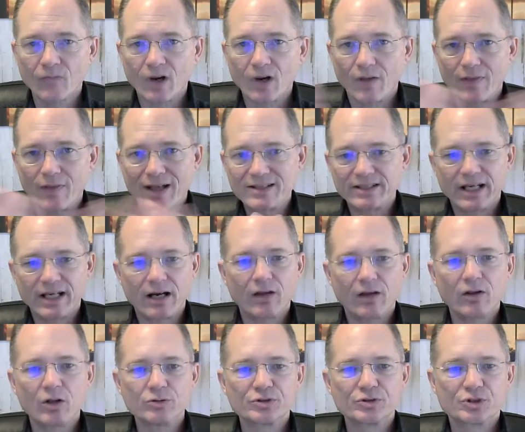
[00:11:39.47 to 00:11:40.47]
That's how
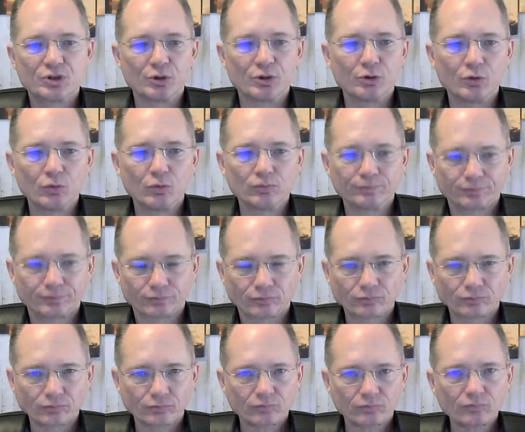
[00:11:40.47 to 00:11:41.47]
those two
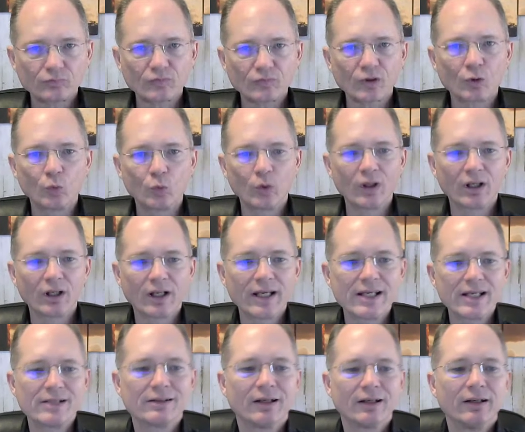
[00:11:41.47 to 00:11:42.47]

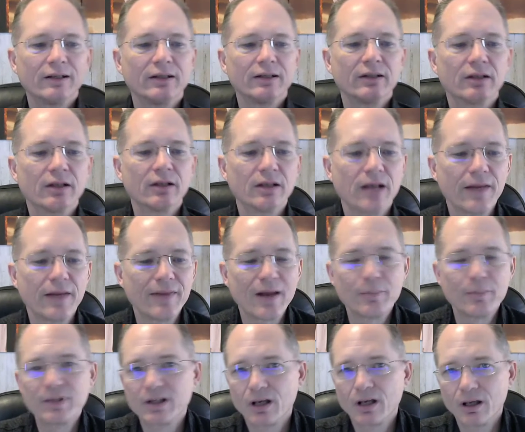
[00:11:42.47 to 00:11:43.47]
relate, and that
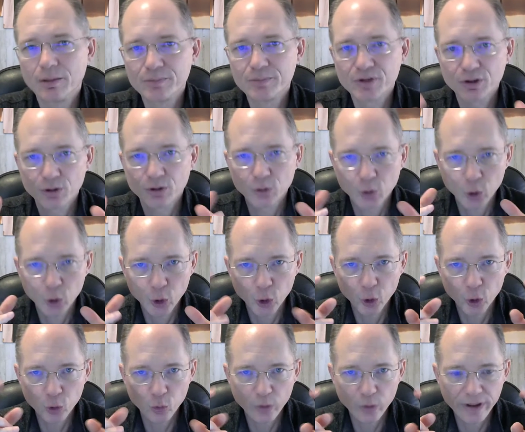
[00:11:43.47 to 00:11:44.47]
becomes
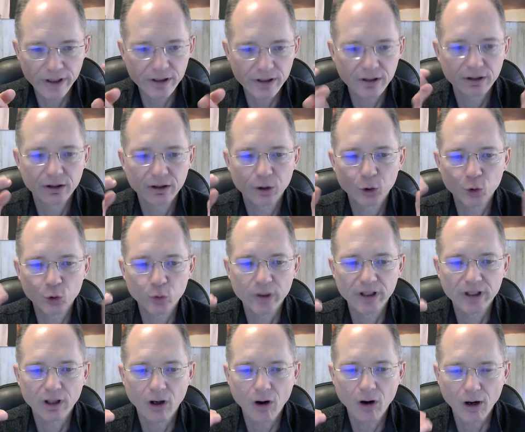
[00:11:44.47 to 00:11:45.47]
who we
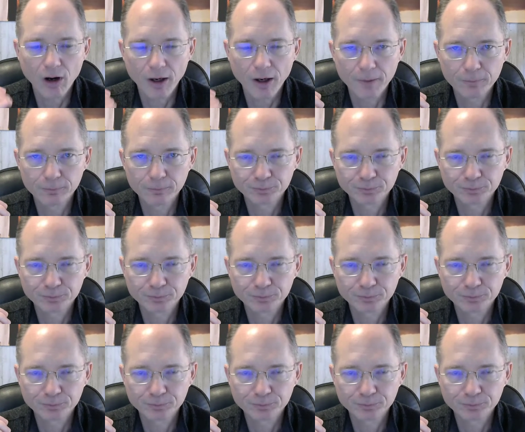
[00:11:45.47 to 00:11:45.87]
are.